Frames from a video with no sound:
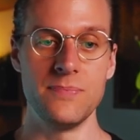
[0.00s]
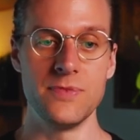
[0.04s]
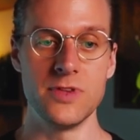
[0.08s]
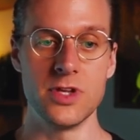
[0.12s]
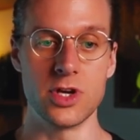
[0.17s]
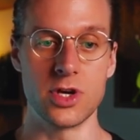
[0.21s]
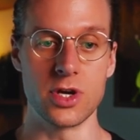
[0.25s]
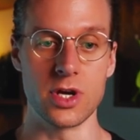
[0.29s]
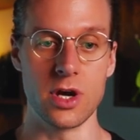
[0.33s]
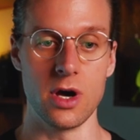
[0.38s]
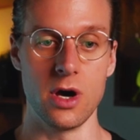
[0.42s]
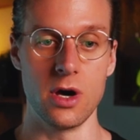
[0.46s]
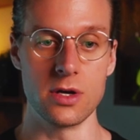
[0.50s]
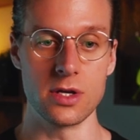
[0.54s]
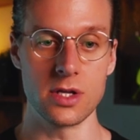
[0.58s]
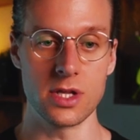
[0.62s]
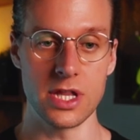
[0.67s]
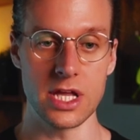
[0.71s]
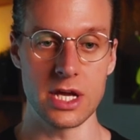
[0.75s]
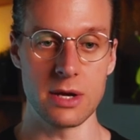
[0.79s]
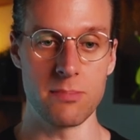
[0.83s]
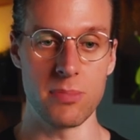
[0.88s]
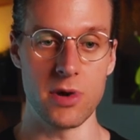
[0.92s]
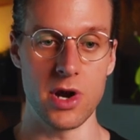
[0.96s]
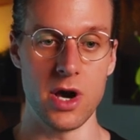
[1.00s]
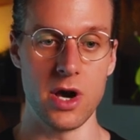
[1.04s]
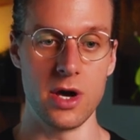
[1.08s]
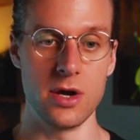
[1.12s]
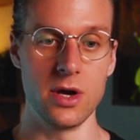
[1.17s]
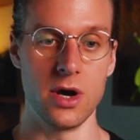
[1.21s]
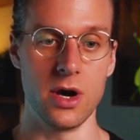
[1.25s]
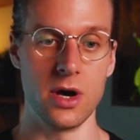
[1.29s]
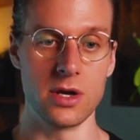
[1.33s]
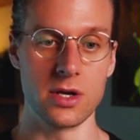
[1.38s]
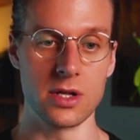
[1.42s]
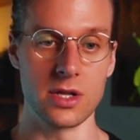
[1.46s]
You're going to unclick broad,
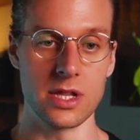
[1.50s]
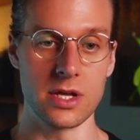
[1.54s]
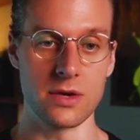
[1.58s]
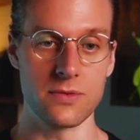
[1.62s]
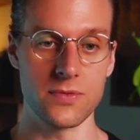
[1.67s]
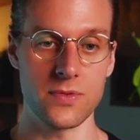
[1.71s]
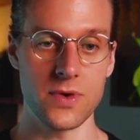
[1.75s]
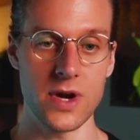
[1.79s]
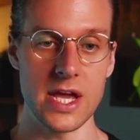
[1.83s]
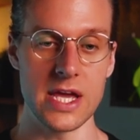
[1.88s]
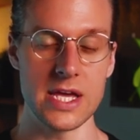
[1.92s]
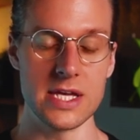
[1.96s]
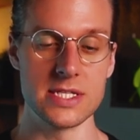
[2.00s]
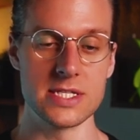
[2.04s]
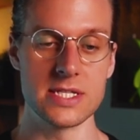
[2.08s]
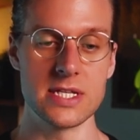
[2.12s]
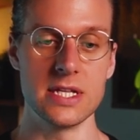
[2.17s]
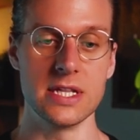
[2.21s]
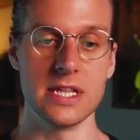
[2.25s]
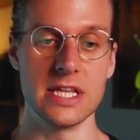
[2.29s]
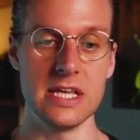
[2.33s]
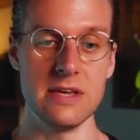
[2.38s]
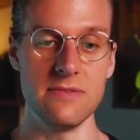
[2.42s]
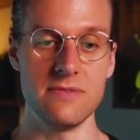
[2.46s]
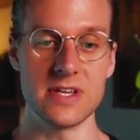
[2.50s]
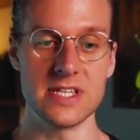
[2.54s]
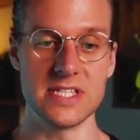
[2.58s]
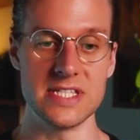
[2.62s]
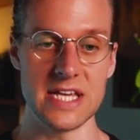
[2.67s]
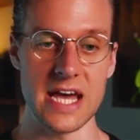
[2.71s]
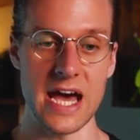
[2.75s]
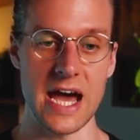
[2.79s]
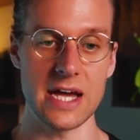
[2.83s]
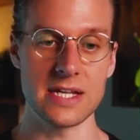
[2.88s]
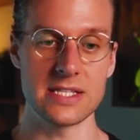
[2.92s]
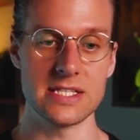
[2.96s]
unclick phrase, leave
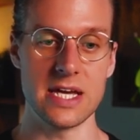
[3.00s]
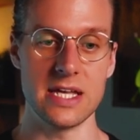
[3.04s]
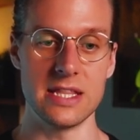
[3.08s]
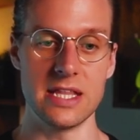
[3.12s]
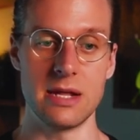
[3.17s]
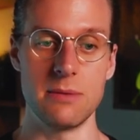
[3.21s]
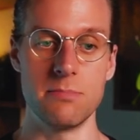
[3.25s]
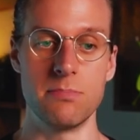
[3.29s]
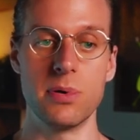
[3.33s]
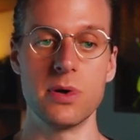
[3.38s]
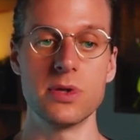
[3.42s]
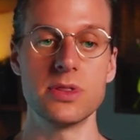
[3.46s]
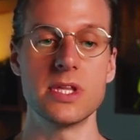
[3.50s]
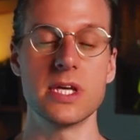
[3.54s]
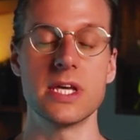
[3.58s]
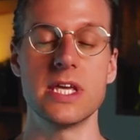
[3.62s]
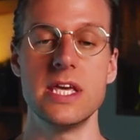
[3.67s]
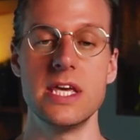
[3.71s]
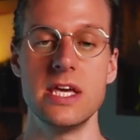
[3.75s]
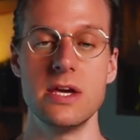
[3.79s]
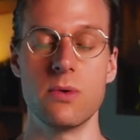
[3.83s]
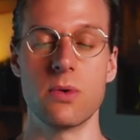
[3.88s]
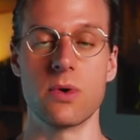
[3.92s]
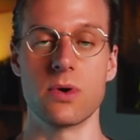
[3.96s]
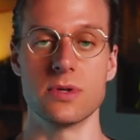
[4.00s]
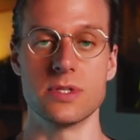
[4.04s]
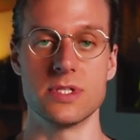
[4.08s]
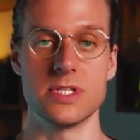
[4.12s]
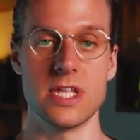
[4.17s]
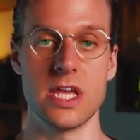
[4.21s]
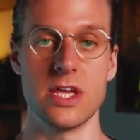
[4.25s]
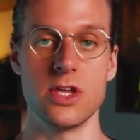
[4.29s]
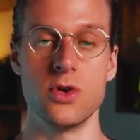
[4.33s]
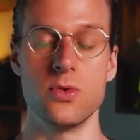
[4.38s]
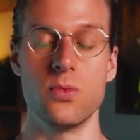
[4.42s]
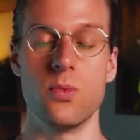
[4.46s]
exact, and then put the keywords
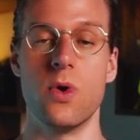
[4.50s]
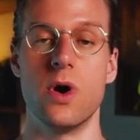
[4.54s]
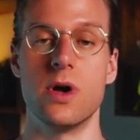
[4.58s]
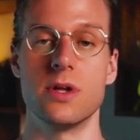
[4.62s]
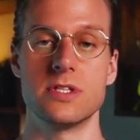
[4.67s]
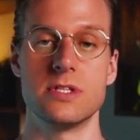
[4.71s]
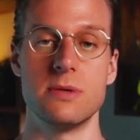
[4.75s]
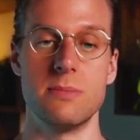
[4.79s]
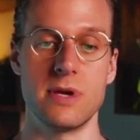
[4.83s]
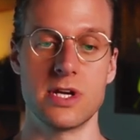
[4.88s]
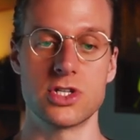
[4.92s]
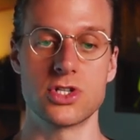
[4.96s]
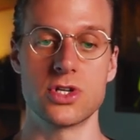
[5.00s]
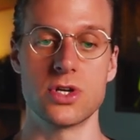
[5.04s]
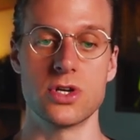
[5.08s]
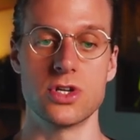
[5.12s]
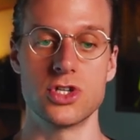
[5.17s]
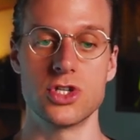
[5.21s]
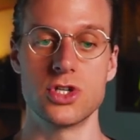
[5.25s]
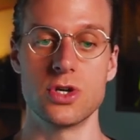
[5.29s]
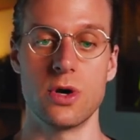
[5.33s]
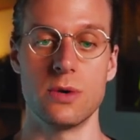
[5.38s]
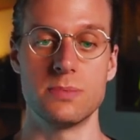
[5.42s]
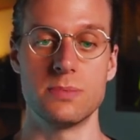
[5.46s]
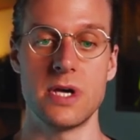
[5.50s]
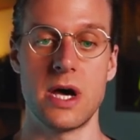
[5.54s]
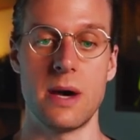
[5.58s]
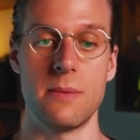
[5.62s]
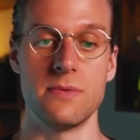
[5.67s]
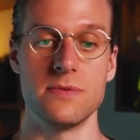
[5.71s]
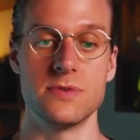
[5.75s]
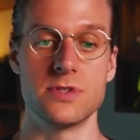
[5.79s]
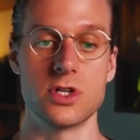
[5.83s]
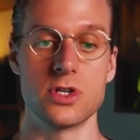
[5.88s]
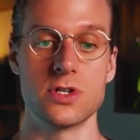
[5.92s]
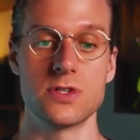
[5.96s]
that you want to make sure to show up top
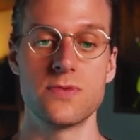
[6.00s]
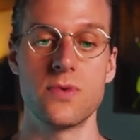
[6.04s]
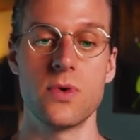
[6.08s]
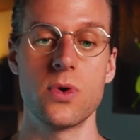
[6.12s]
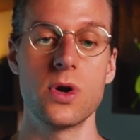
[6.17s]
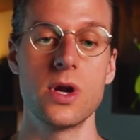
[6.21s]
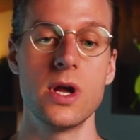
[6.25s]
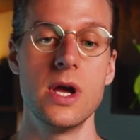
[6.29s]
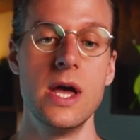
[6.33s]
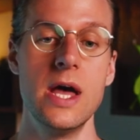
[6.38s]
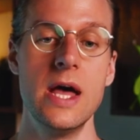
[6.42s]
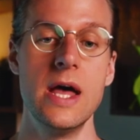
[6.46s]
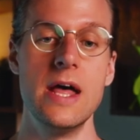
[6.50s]
of search for.